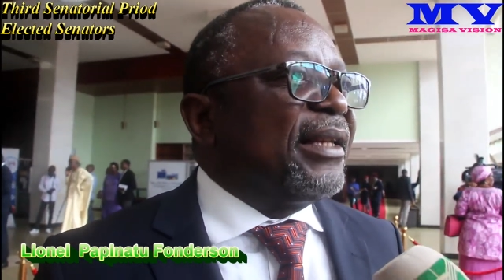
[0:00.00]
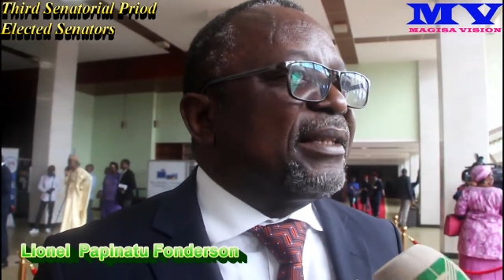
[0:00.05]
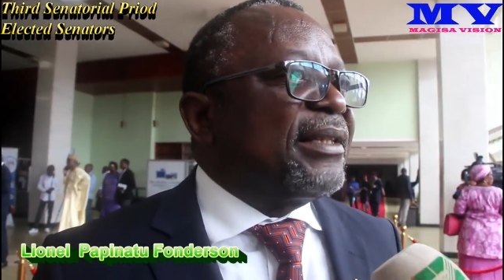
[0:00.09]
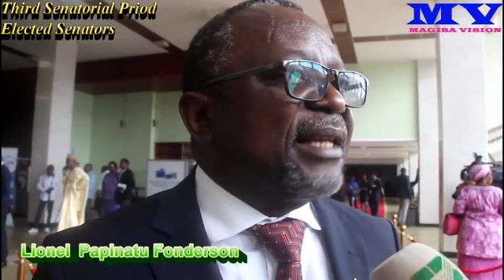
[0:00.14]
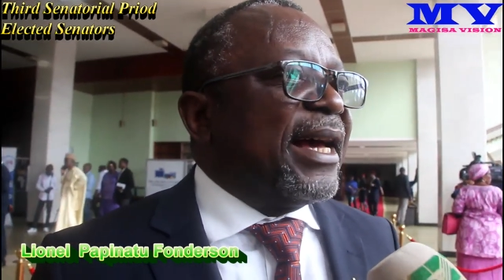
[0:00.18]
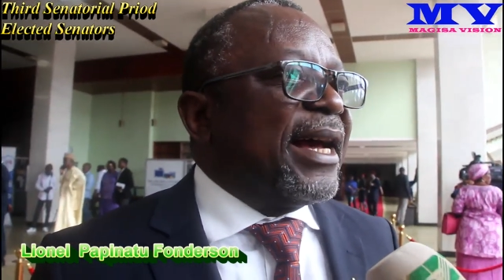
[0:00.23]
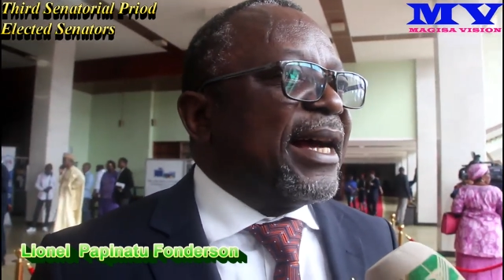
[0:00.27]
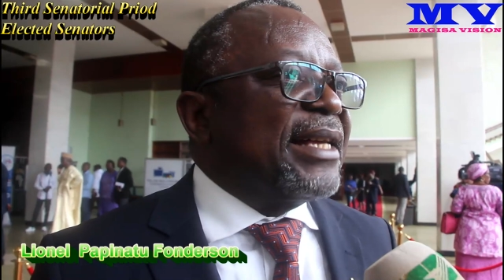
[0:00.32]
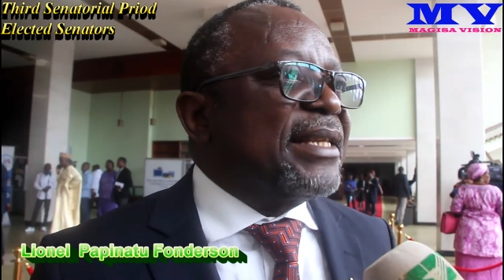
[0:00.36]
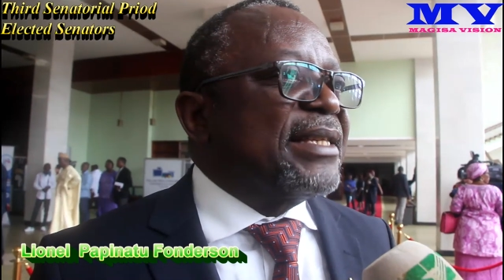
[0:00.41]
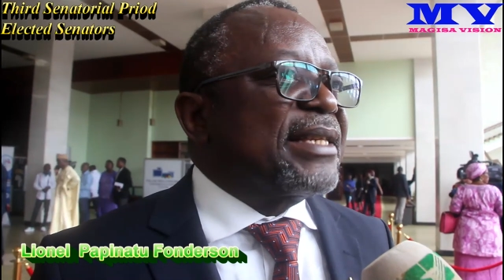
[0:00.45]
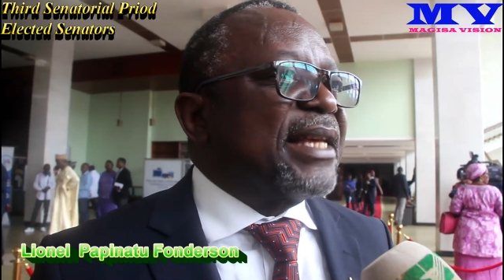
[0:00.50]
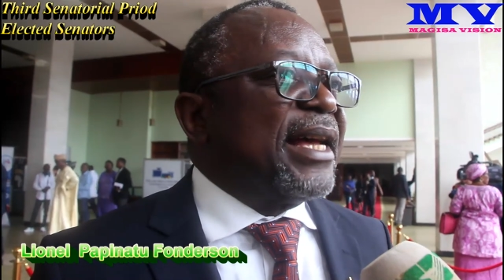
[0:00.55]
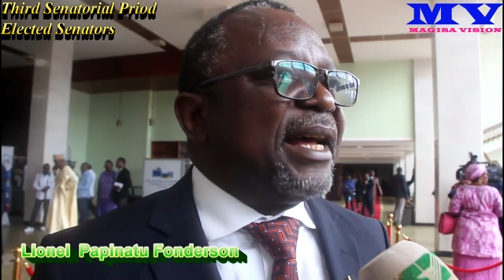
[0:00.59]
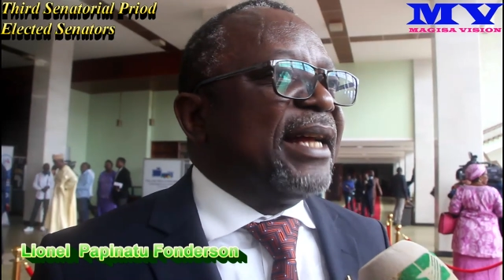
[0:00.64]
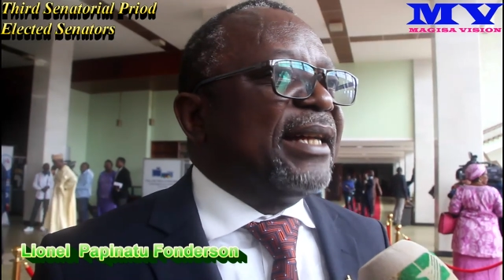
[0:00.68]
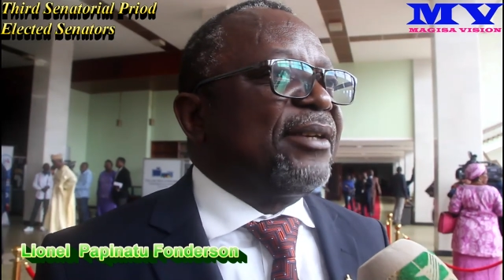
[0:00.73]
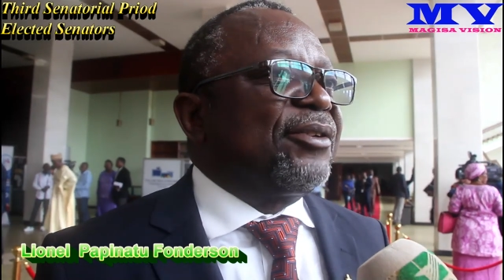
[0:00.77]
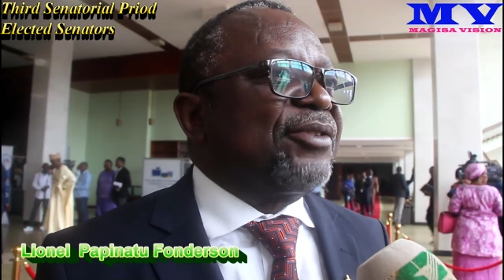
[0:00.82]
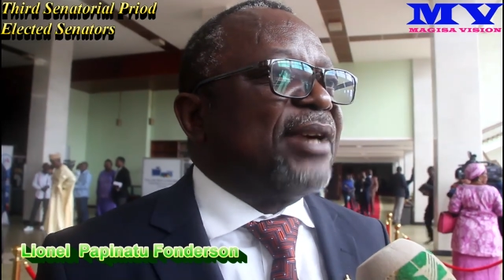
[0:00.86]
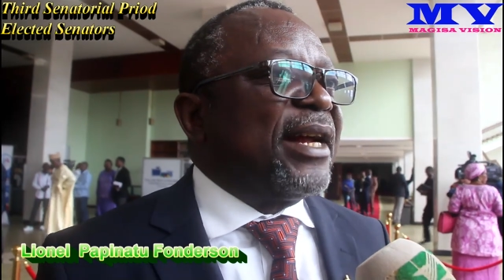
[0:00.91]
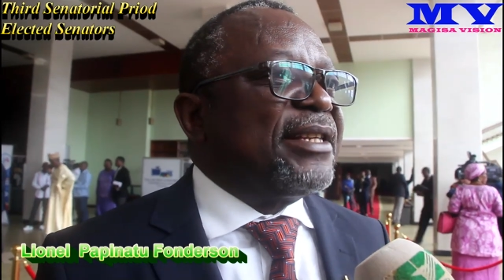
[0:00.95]
thanks
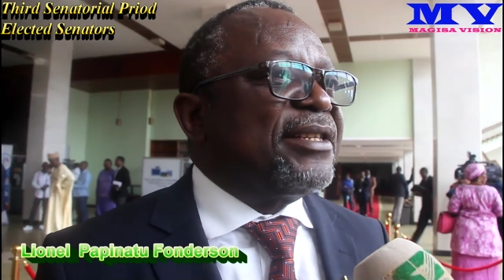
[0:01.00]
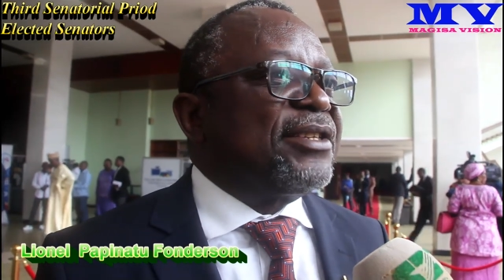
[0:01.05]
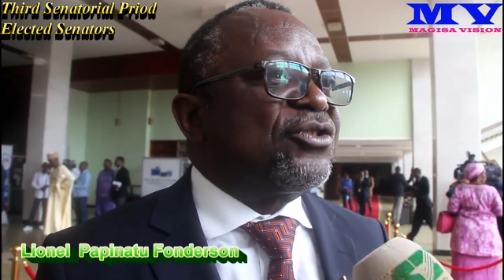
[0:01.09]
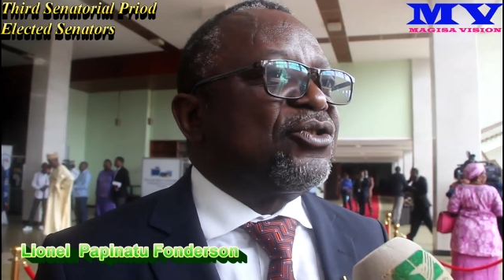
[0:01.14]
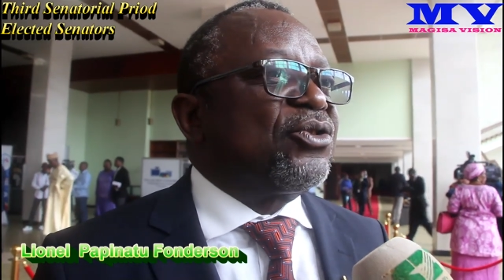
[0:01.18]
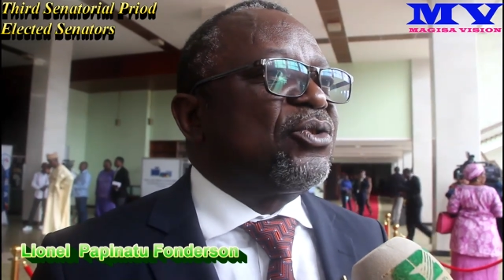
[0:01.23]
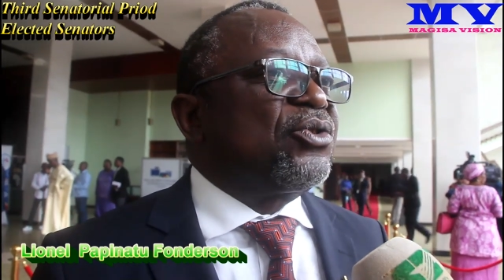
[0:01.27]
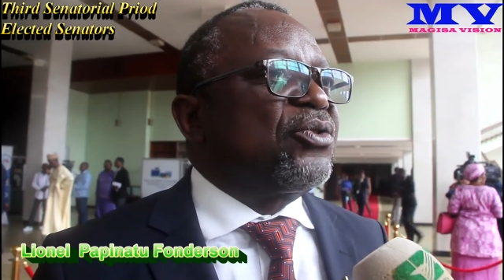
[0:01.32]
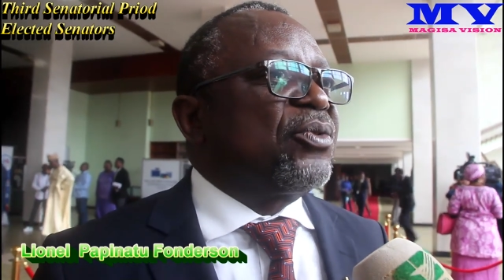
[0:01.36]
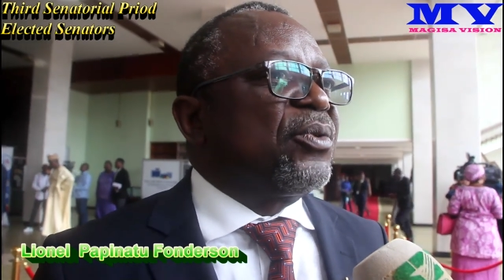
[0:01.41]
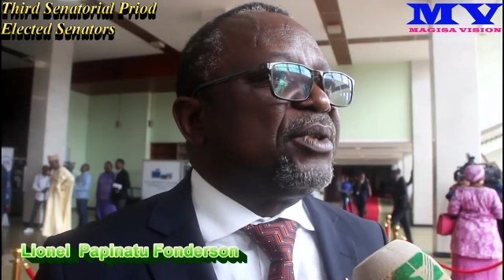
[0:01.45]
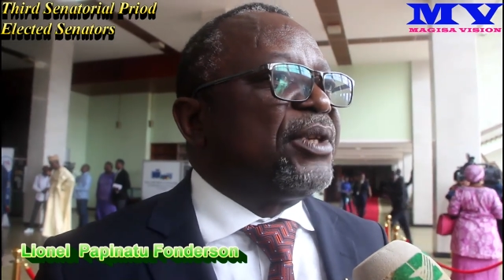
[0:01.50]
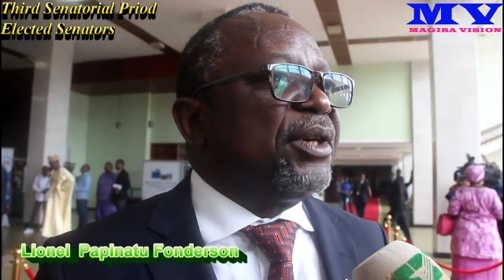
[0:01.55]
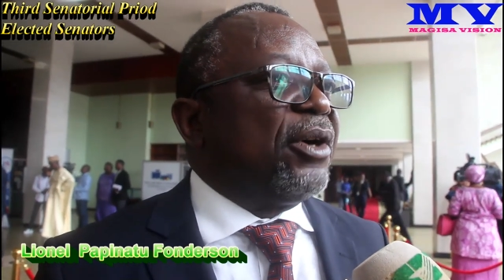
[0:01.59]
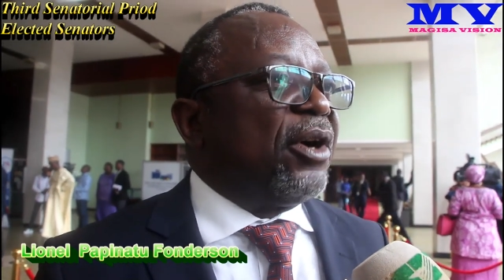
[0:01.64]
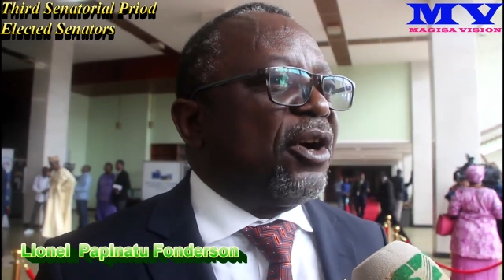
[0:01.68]
and gratitude to the